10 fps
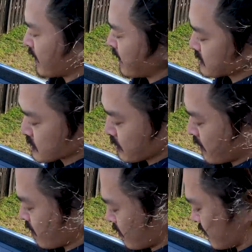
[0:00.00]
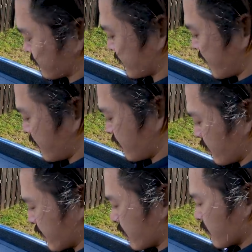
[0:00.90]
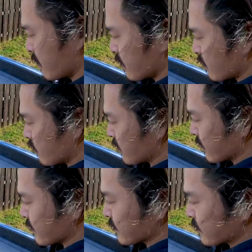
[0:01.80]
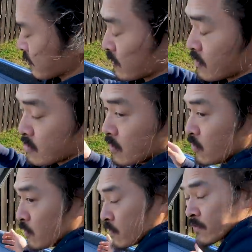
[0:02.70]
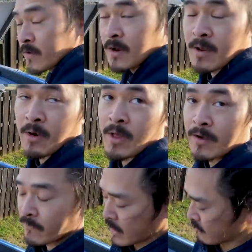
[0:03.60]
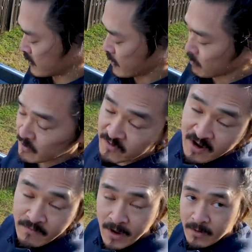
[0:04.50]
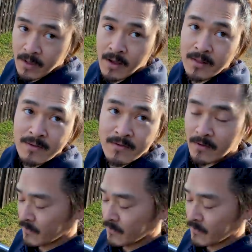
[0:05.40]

I, I took it out because I like because it's used in M L F. I have to take my stuff out a lot. Okay.